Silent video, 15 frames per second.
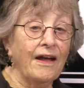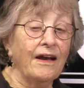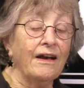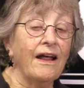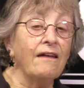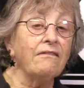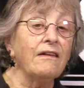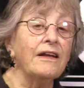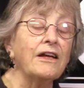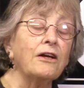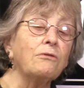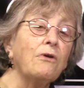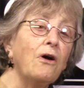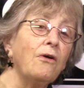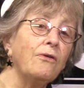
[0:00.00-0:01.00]
Leslie
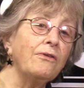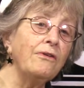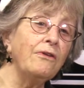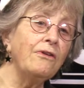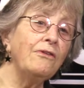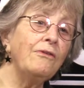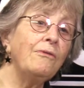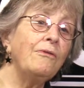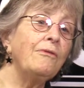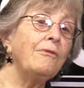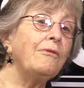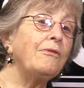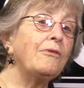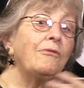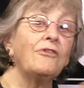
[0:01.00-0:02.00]
Caron
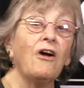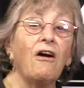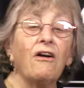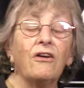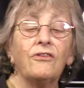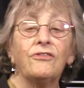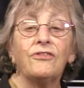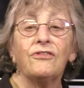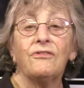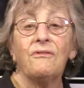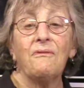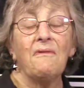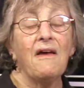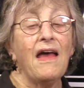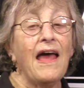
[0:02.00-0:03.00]
stars
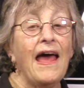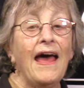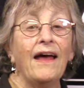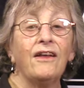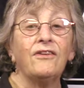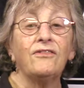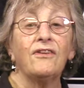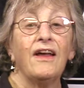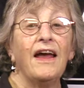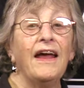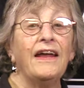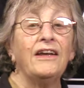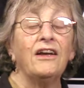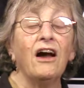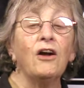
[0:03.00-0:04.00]
as
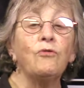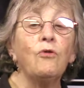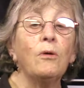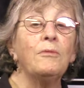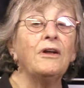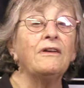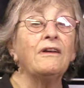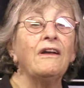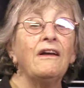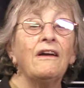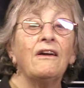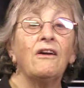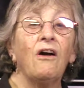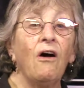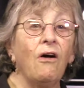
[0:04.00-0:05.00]
a young woman
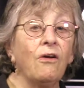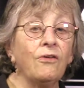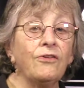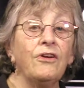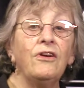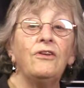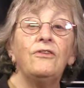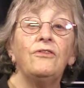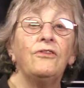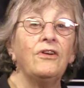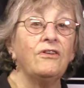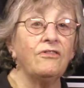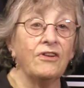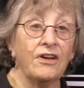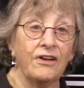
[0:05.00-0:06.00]
called
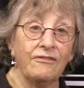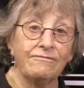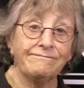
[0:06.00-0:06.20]
Gigi.